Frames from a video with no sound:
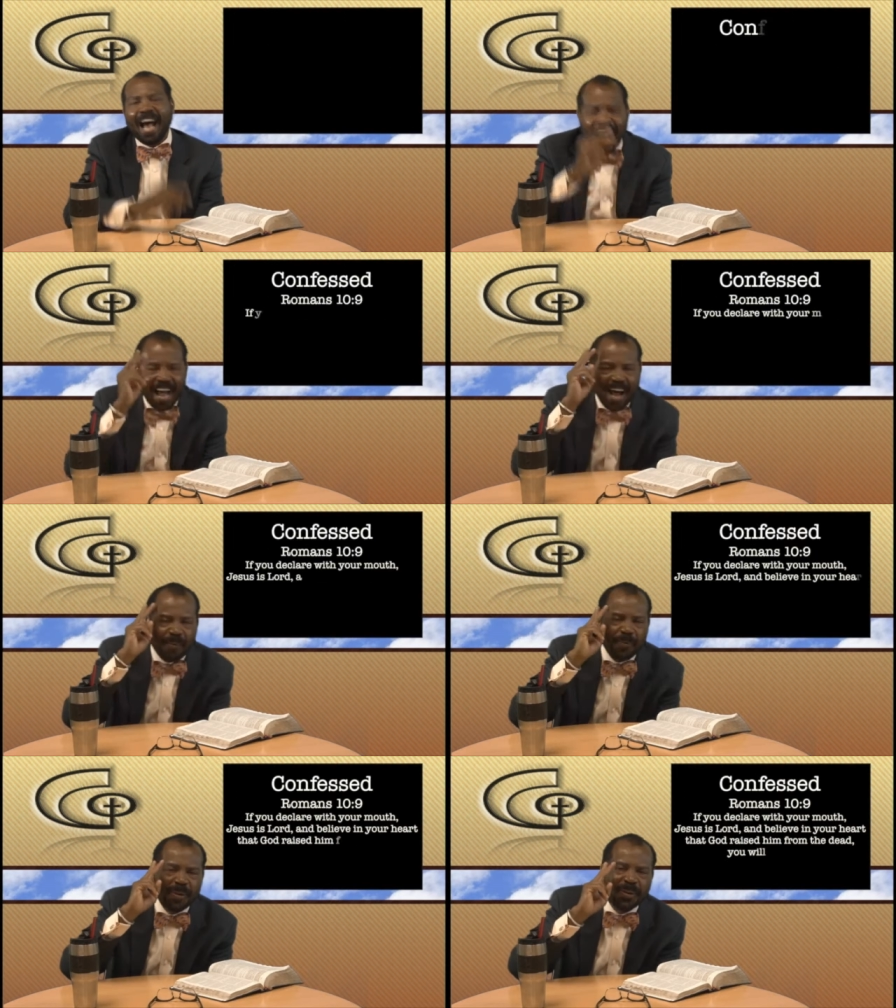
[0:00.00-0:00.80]
I
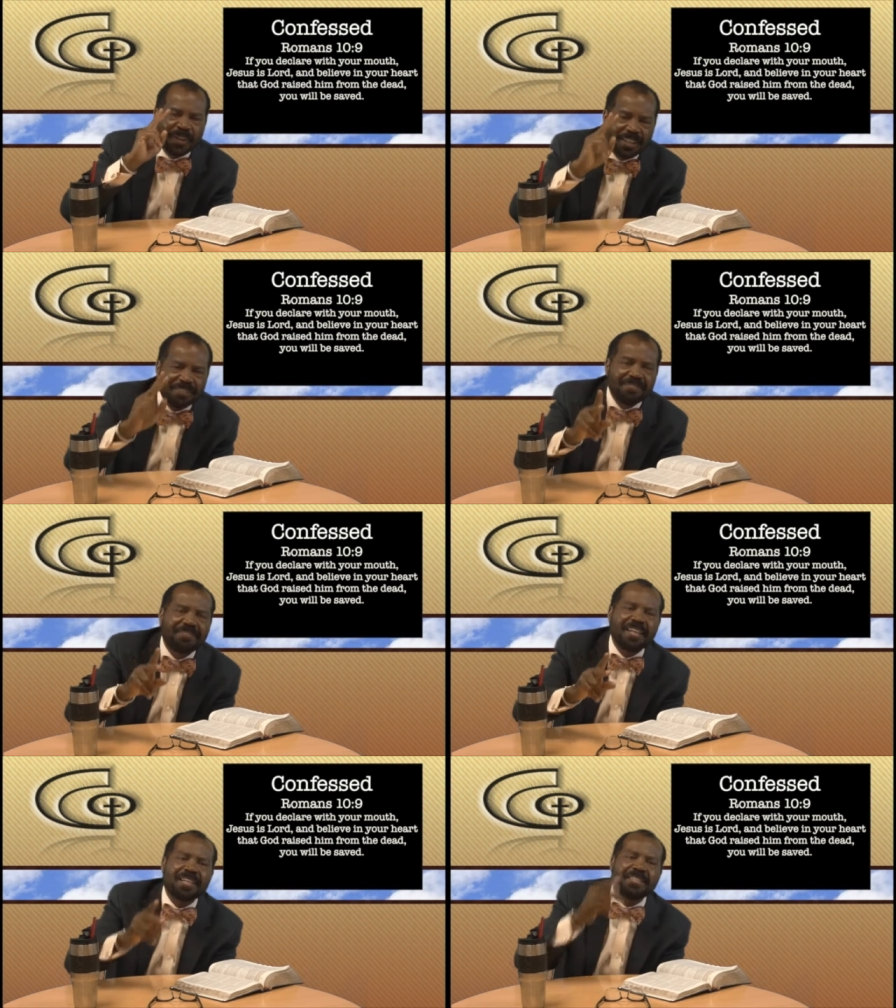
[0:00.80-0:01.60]
will
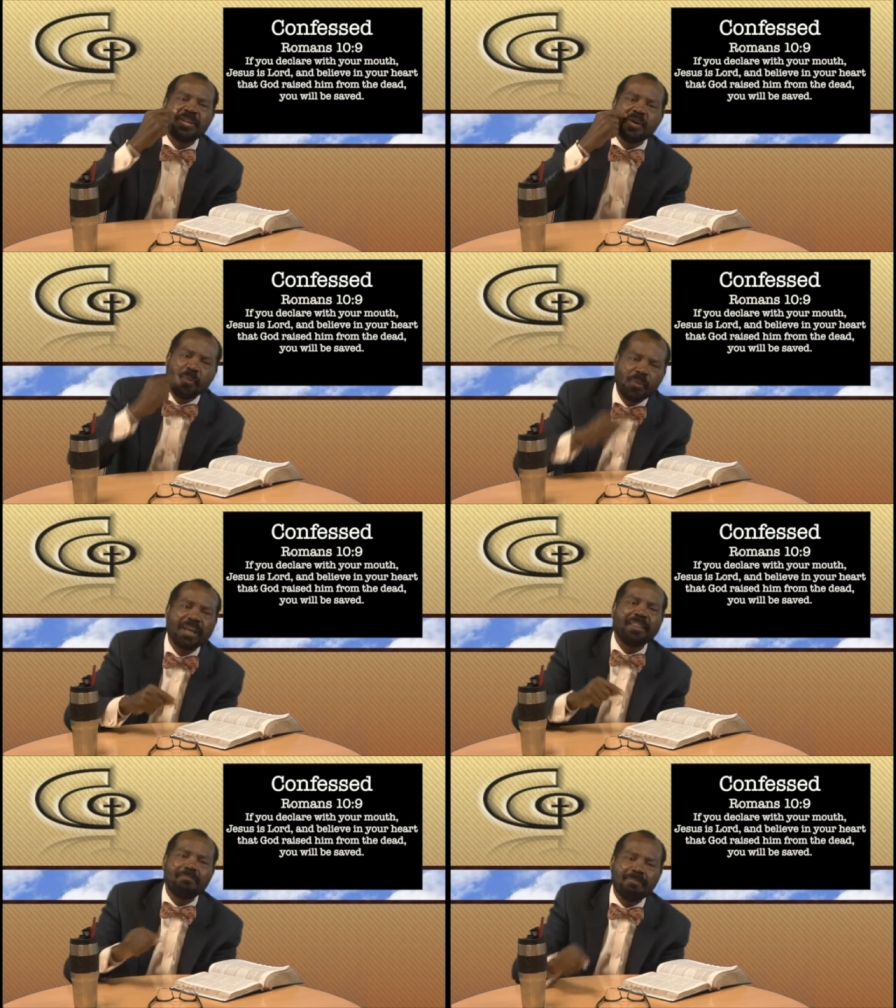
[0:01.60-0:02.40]
confess
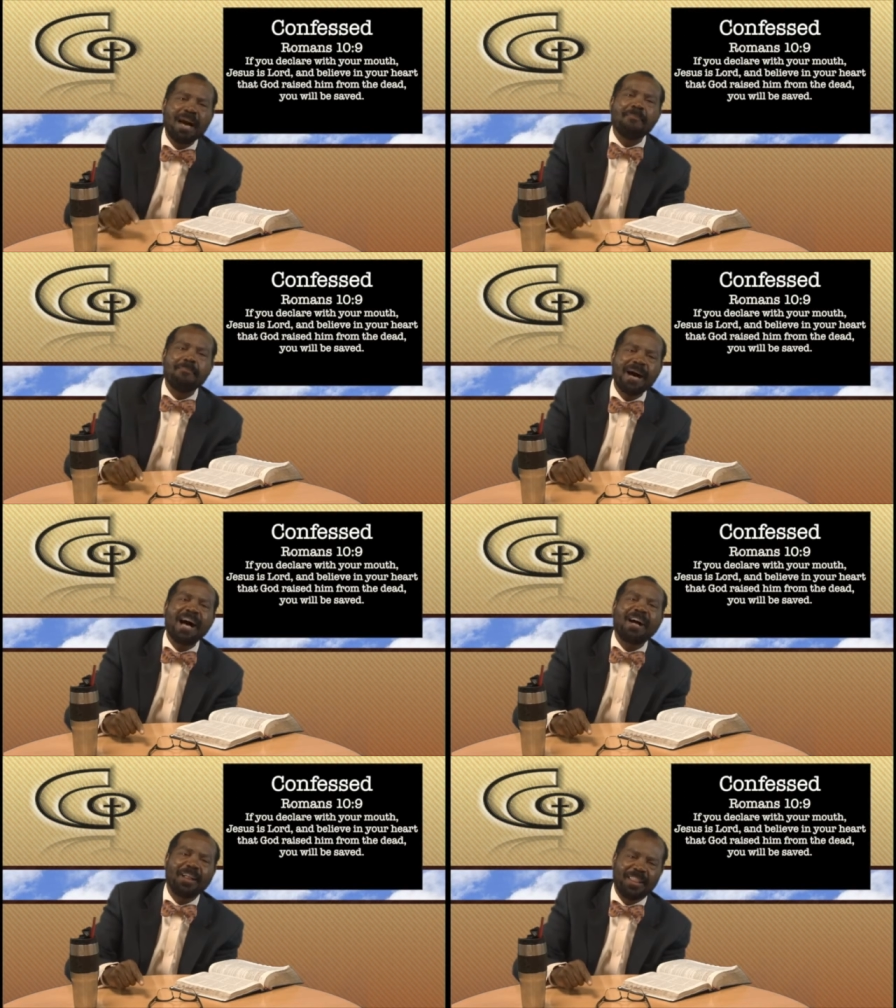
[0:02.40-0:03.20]
with my
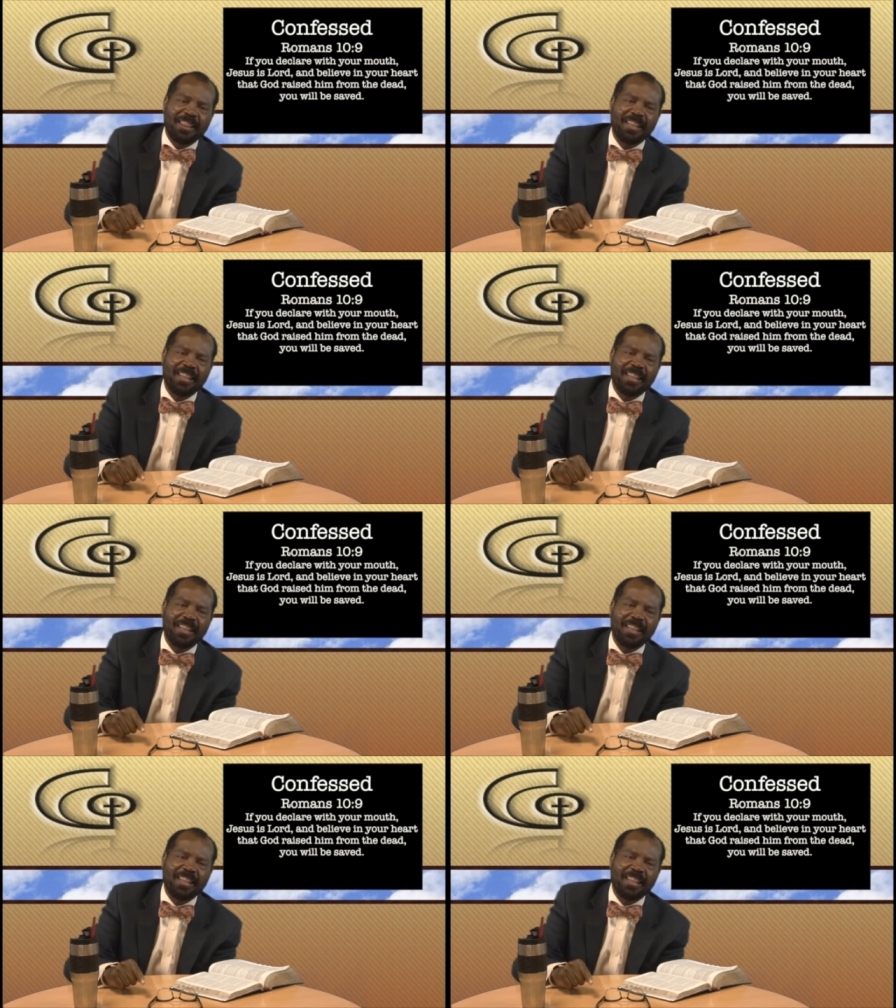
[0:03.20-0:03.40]
mouth